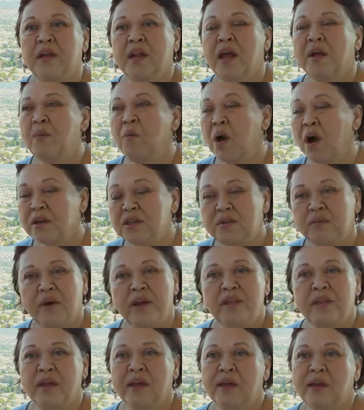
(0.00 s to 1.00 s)
and I walked away
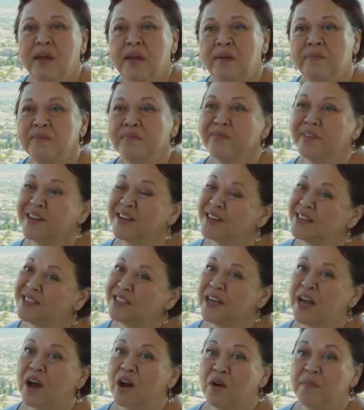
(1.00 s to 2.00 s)
thinking,
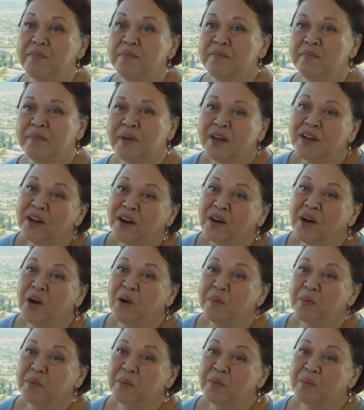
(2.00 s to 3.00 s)
gee, I hope, uh, you know, I
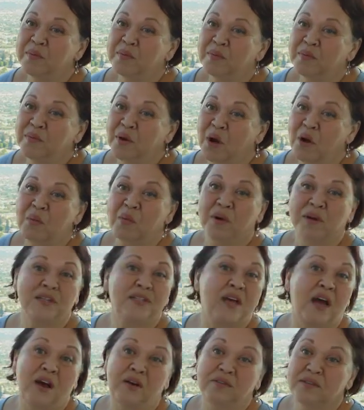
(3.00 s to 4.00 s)
hope it all works
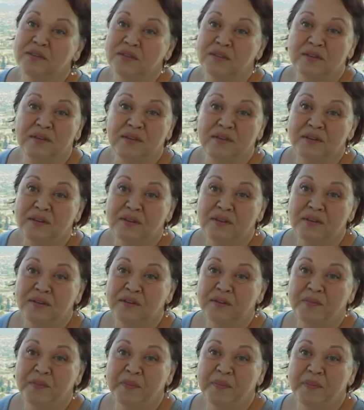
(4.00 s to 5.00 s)
out
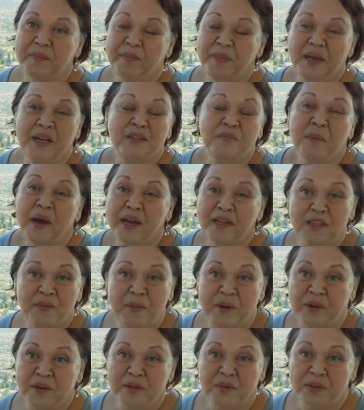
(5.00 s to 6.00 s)
because my
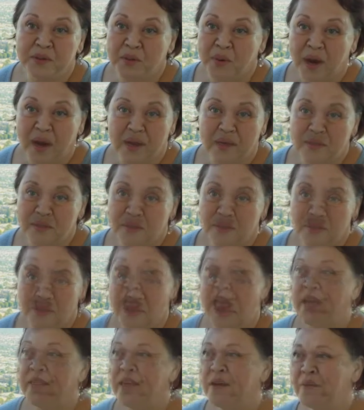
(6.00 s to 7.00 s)
experience was great.
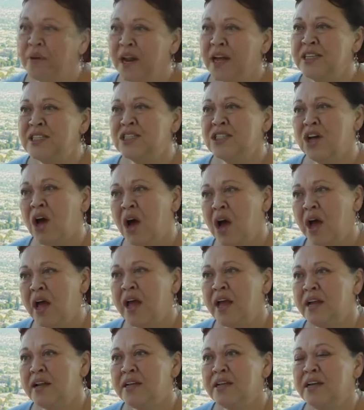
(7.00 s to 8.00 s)
And then when I saw
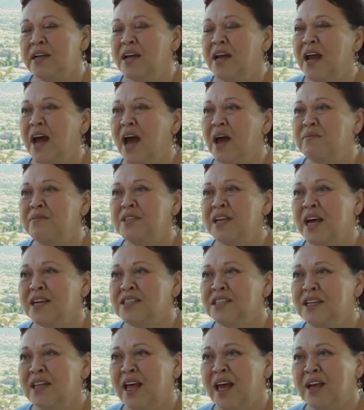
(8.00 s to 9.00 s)
it, I was
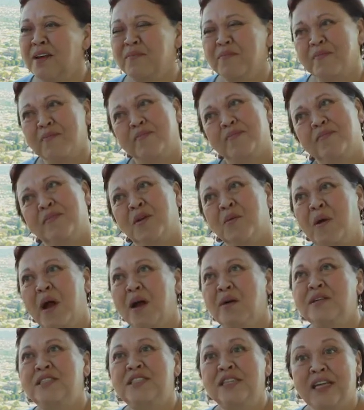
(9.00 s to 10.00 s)
actually like, wow,
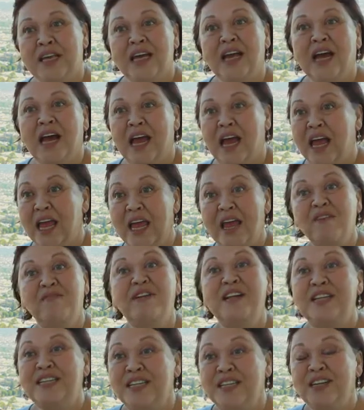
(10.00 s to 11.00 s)
it's
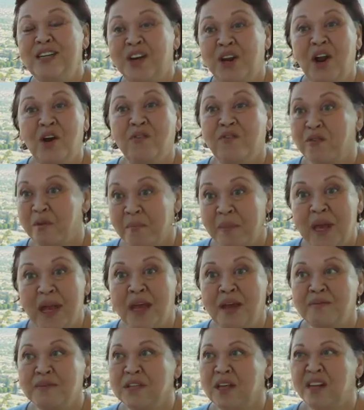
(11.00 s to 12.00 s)
even, you know, for me,
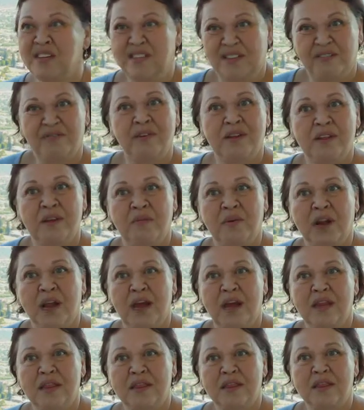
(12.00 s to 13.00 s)
it was like different than what
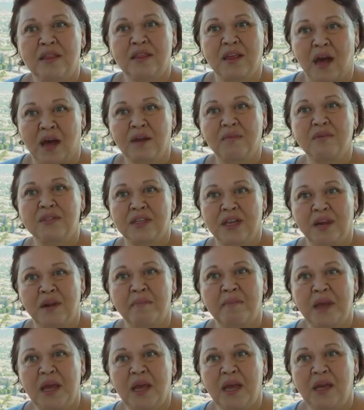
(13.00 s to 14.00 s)
I thought it was going to
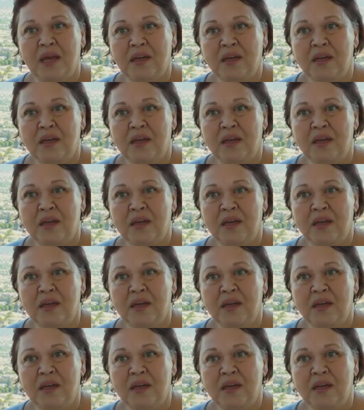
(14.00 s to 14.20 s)
be.